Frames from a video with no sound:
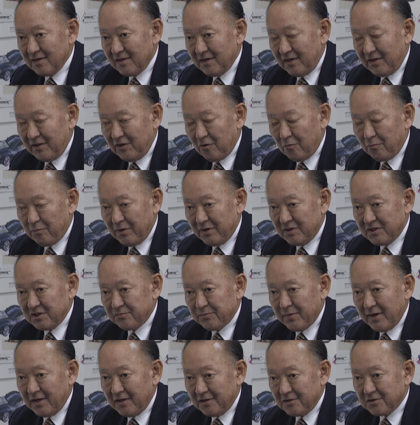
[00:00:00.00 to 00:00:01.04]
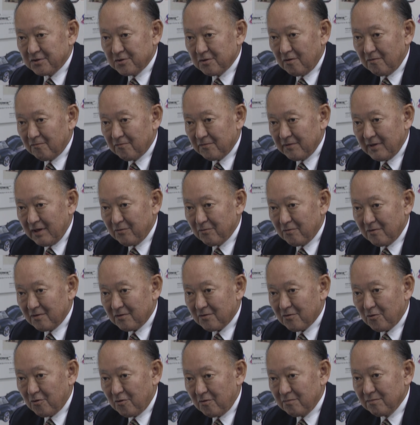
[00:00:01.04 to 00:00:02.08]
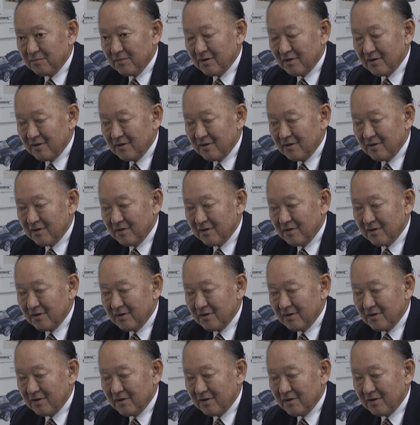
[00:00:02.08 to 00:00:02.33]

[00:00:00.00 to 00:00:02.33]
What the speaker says: And they were just painted silver, they weren't chrome.